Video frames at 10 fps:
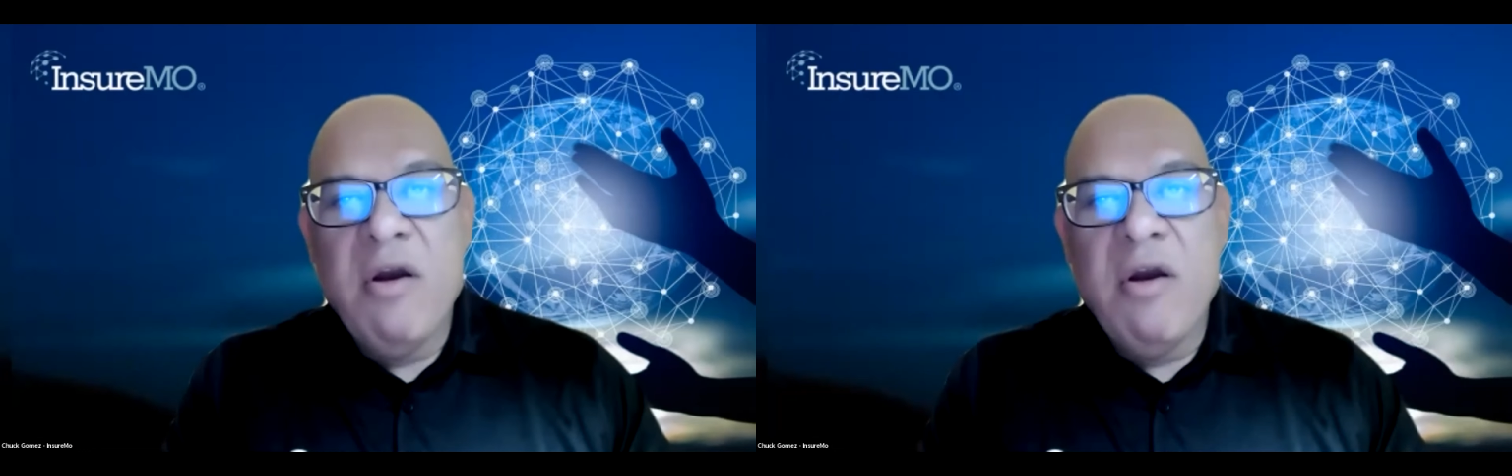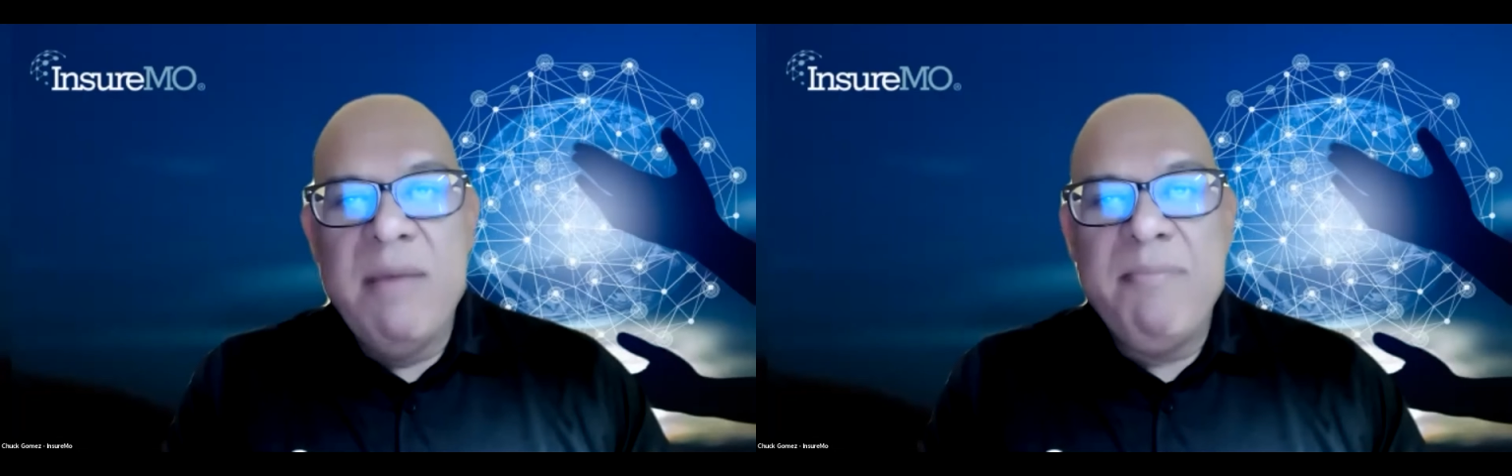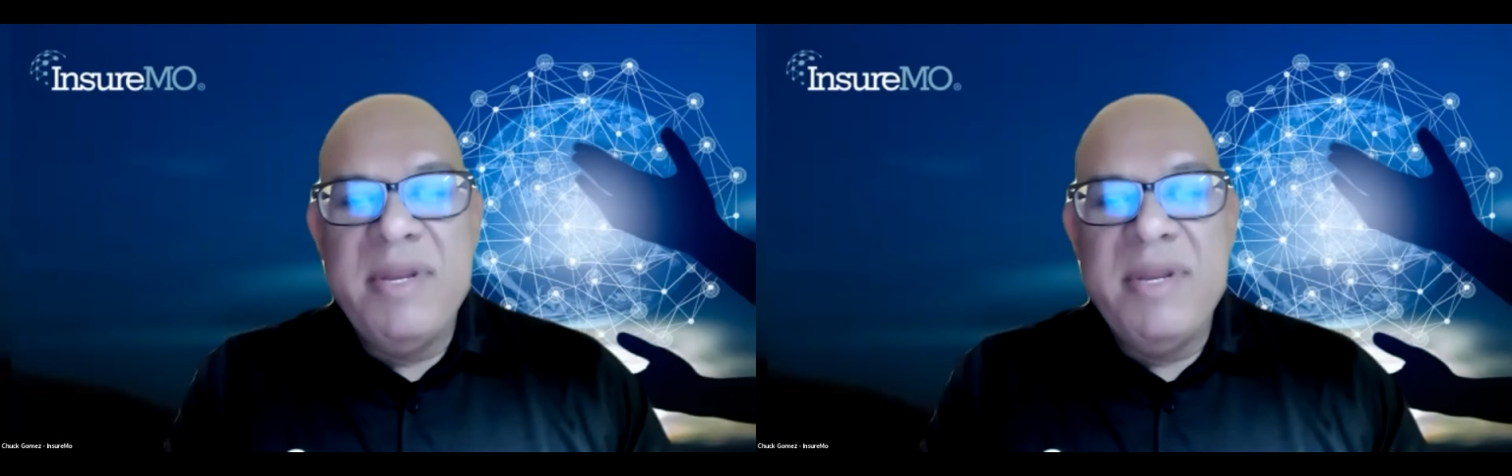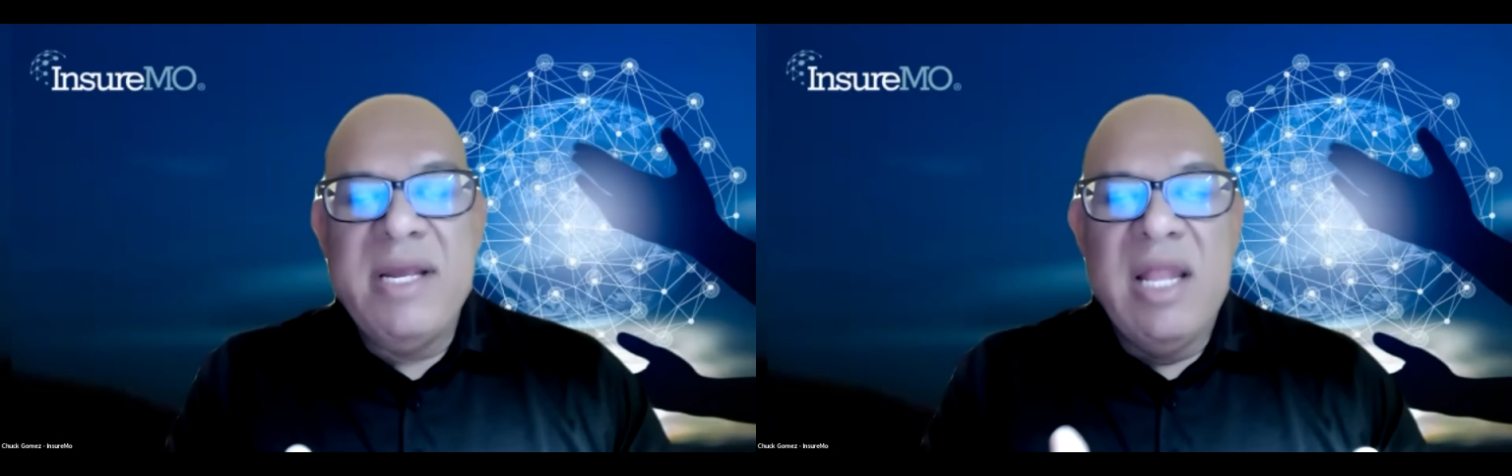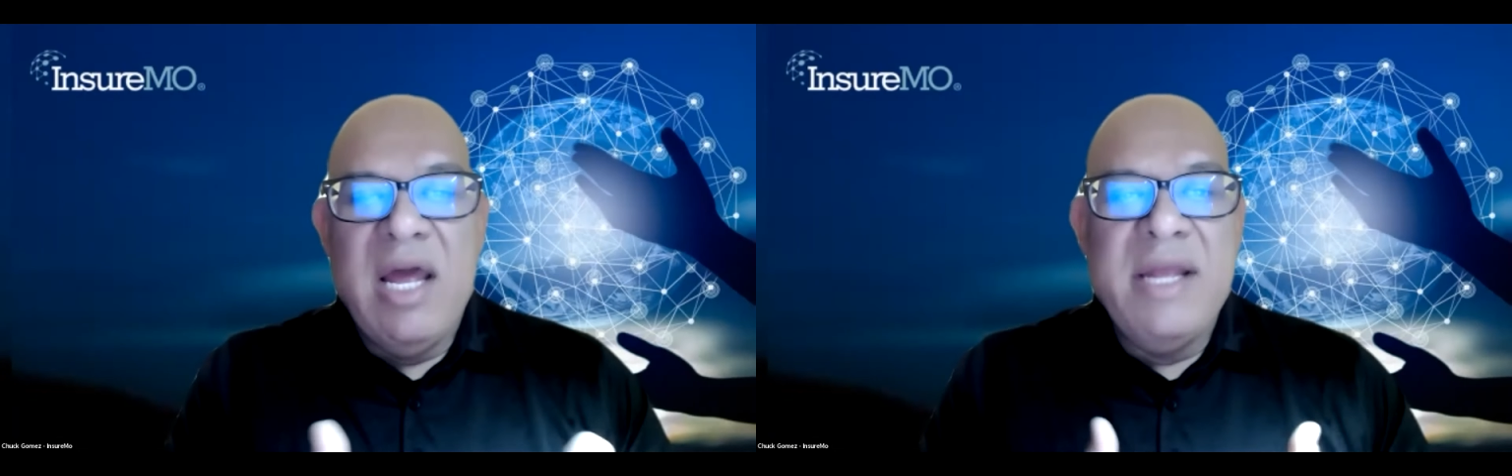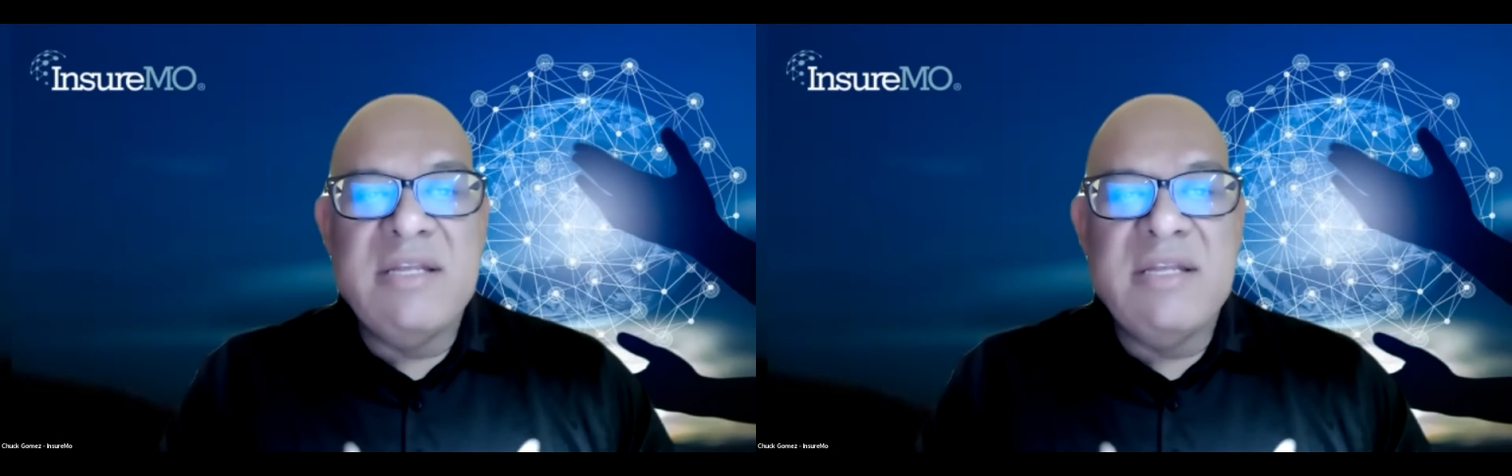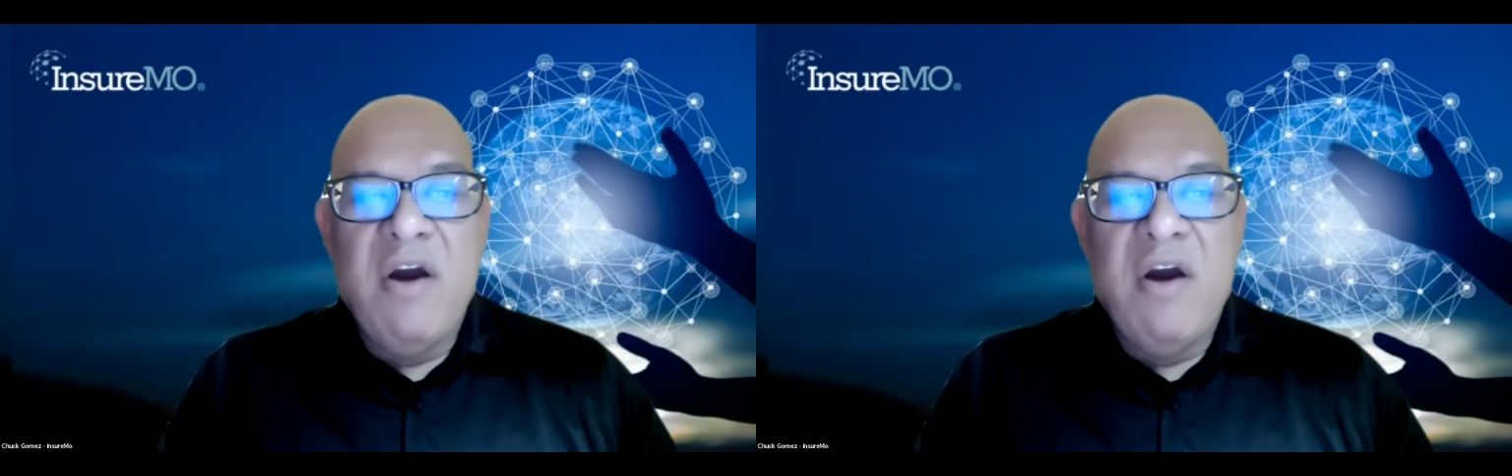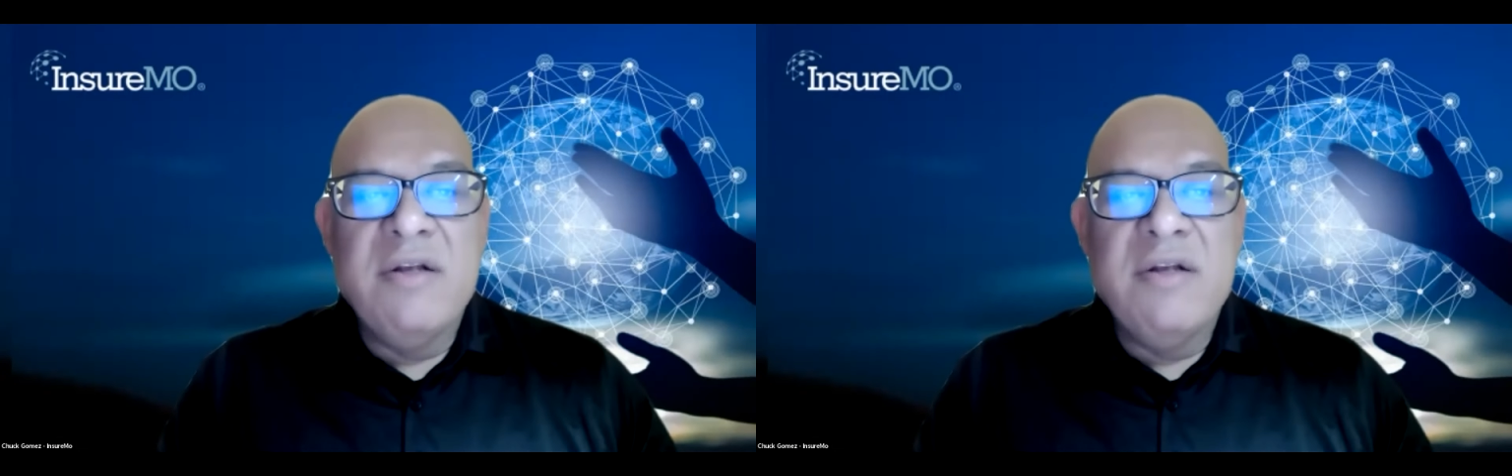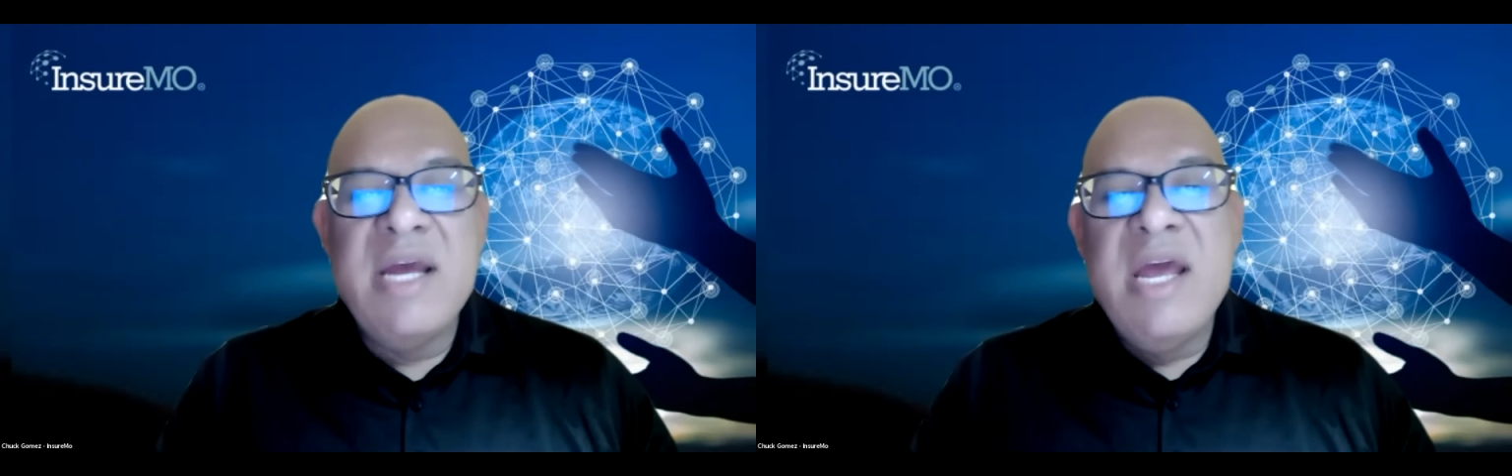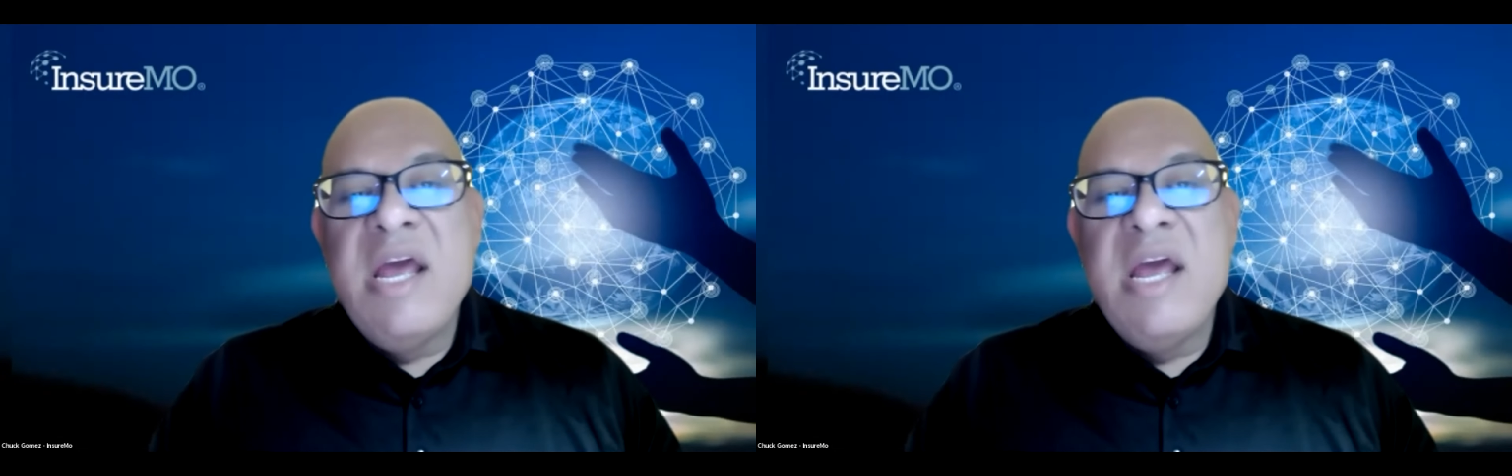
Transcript: card company clients of ours